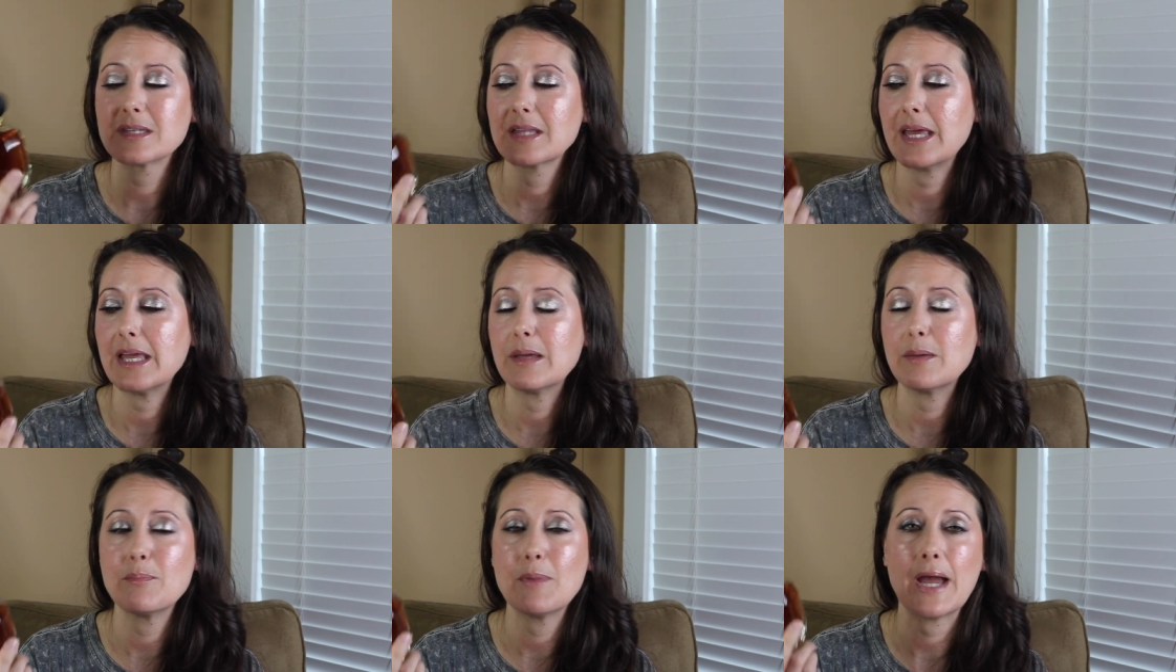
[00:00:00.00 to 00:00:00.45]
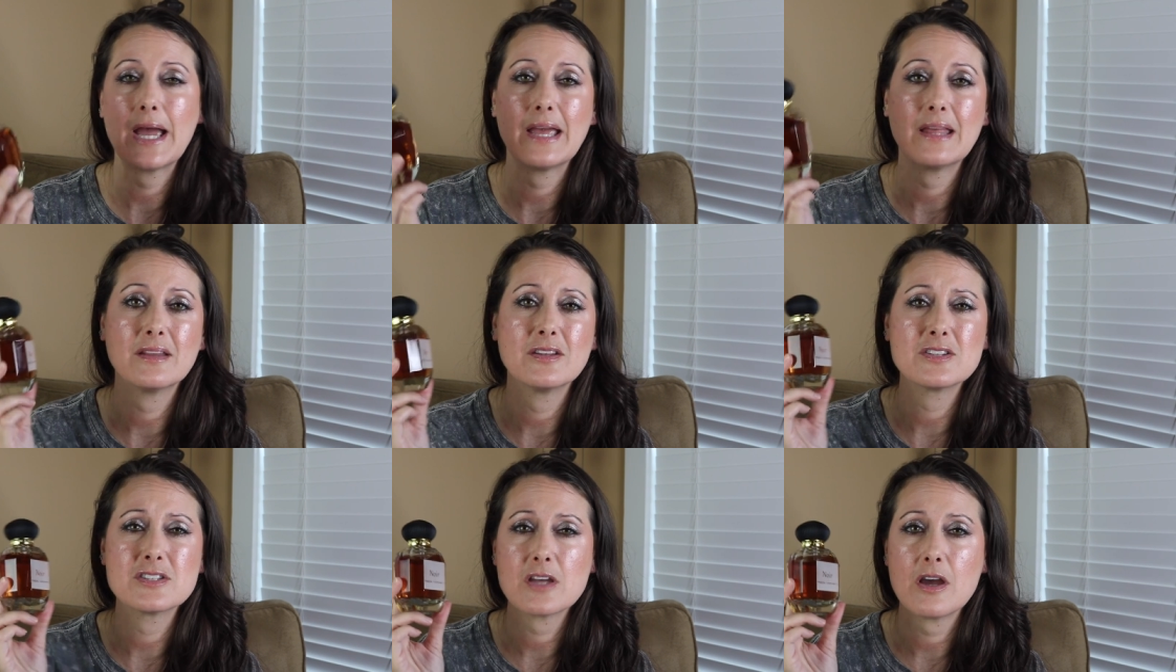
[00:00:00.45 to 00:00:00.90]
like my
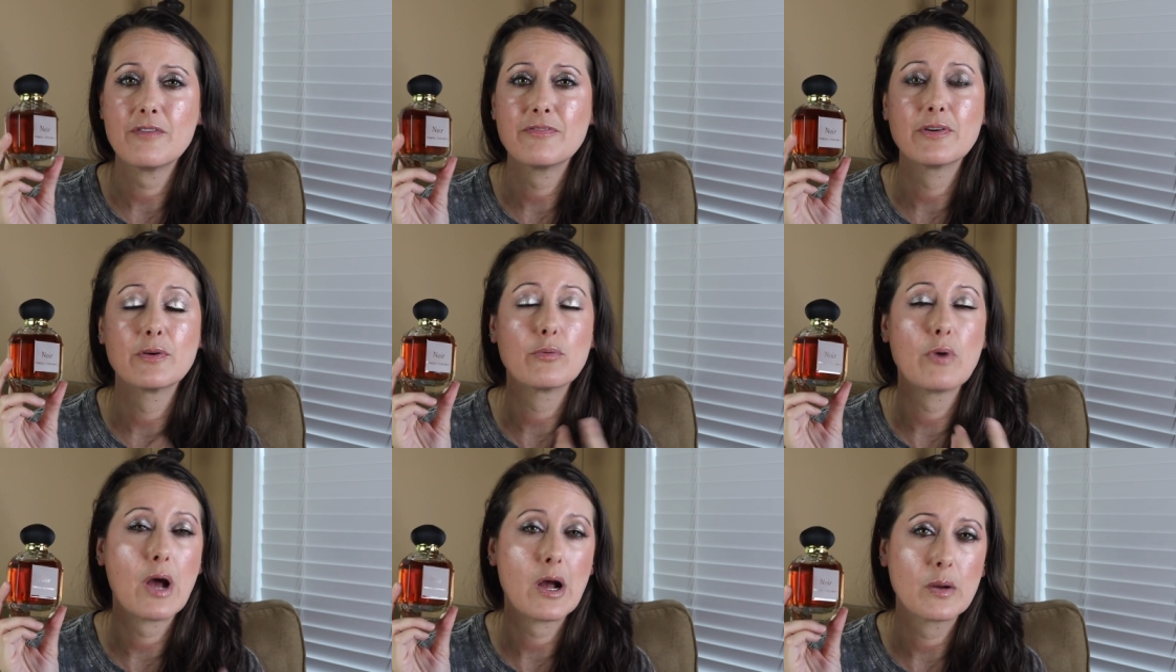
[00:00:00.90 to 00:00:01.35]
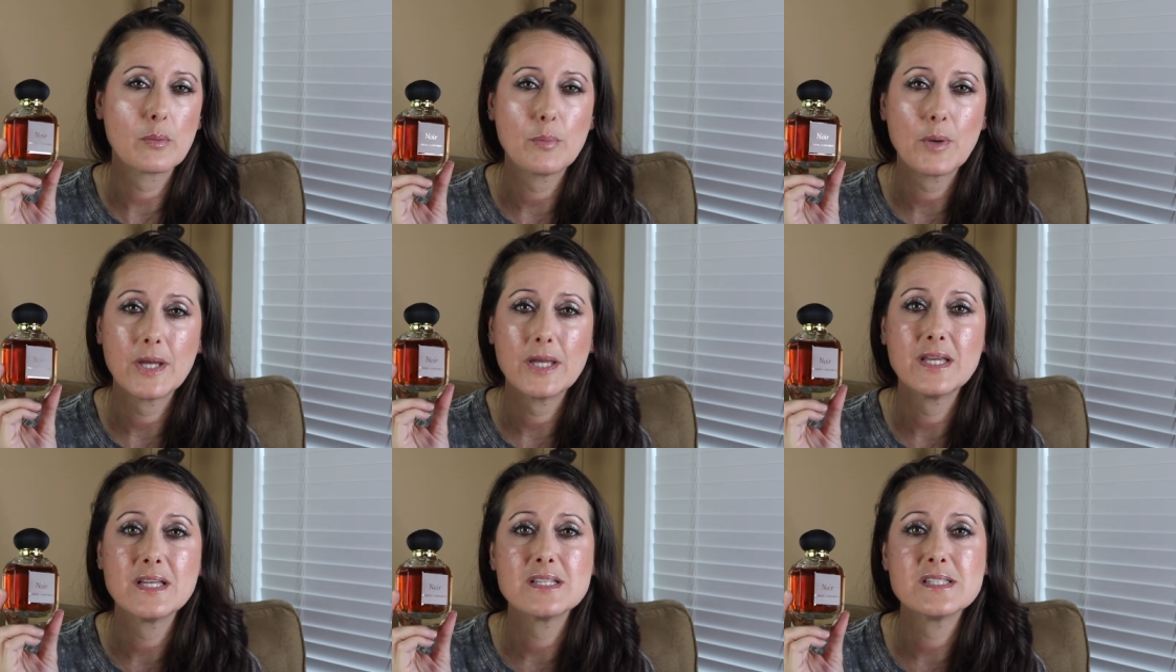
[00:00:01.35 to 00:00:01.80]
Lattafa
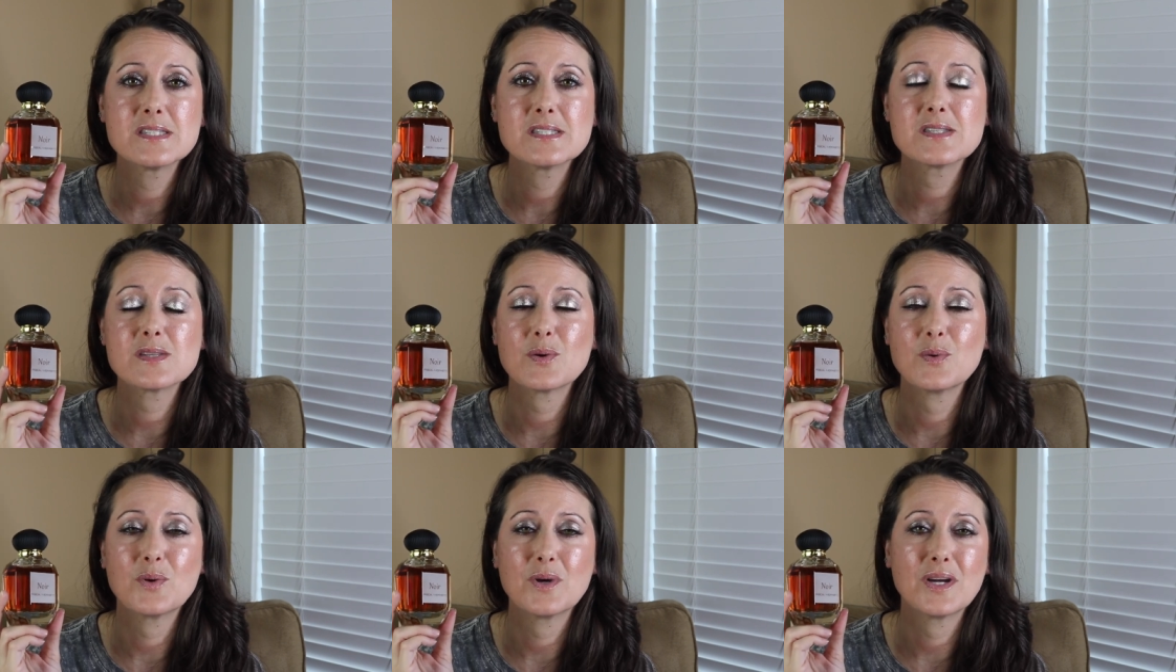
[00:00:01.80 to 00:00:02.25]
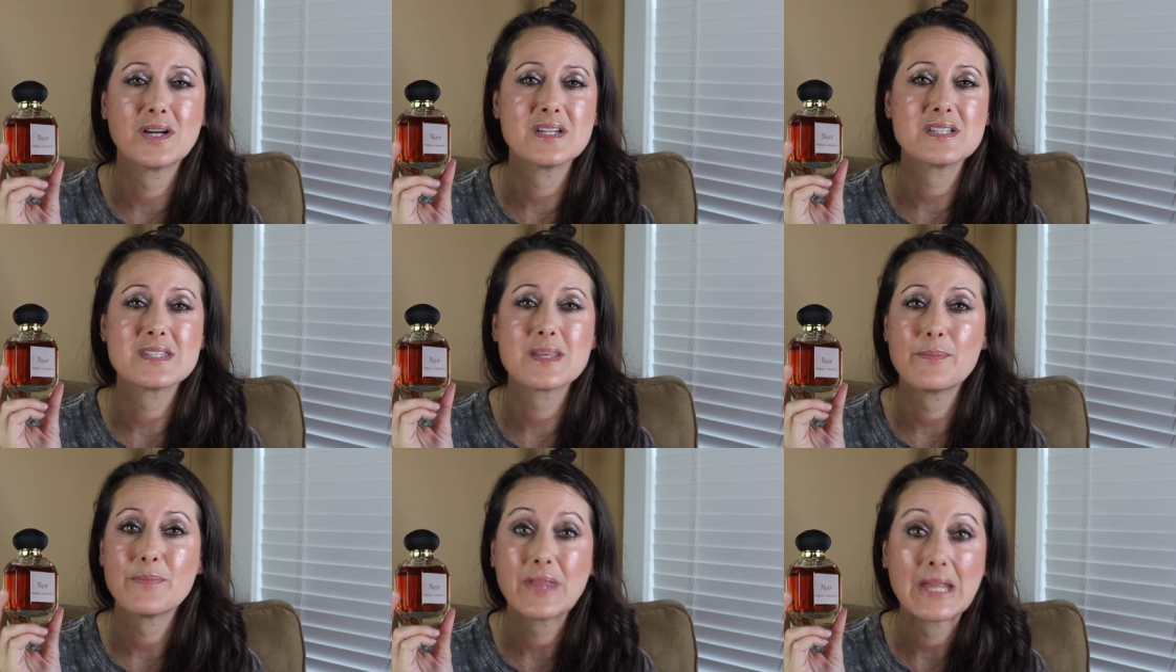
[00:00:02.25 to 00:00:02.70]
Raghba is or
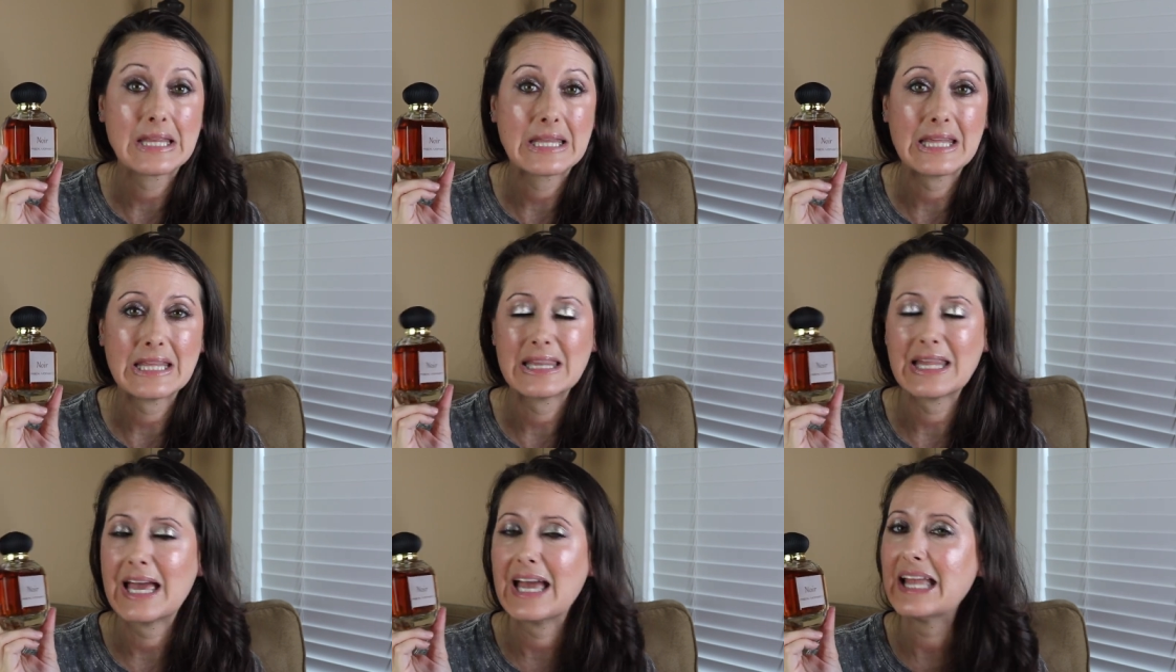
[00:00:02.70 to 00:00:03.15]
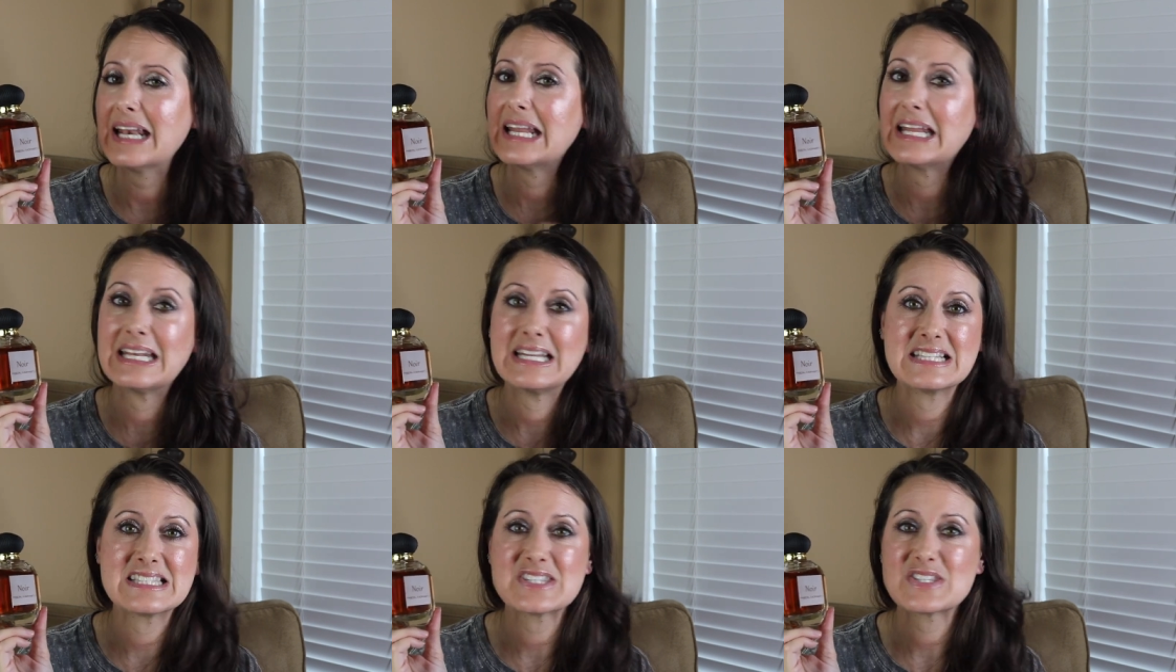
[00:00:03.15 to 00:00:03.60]
something like that,
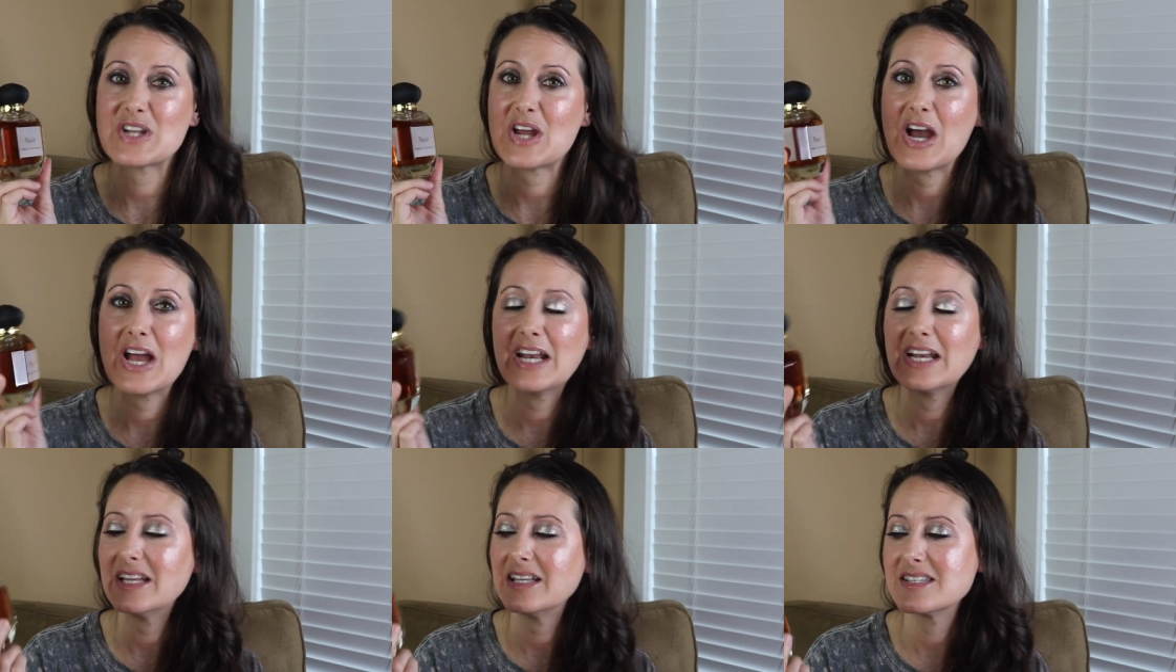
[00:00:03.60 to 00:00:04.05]
and it's not.